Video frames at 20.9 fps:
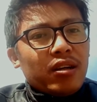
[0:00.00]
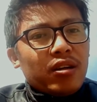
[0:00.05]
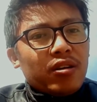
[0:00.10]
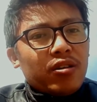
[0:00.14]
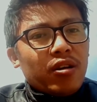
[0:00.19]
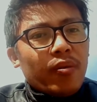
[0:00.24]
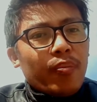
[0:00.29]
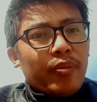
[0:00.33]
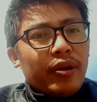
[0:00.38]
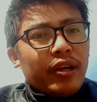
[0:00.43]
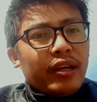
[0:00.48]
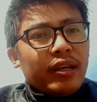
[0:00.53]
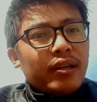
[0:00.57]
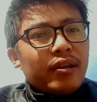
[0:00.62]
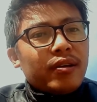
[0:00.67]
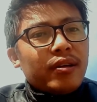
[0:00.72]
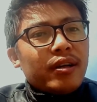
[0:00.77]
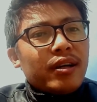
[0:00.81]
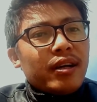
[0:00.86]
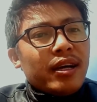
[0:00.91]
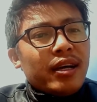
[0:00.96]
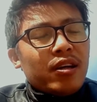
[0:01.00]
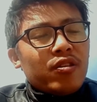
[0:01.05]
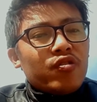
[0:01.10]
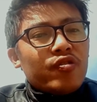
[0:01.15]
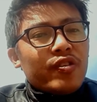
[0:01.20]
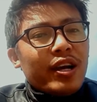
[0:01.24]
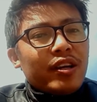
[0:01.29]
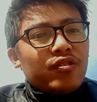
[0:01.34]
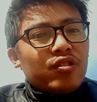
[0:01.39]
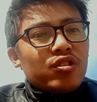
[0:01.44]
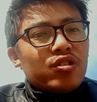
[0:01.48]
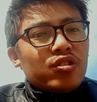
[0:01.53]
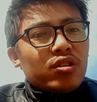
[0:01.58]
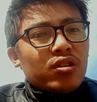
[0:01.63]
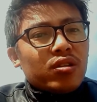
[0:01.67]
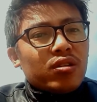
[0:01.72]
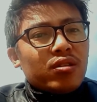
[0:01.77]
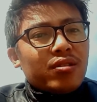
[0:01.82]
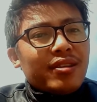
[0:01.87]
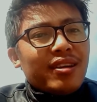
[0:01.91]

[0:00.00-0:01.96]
cropping, transition.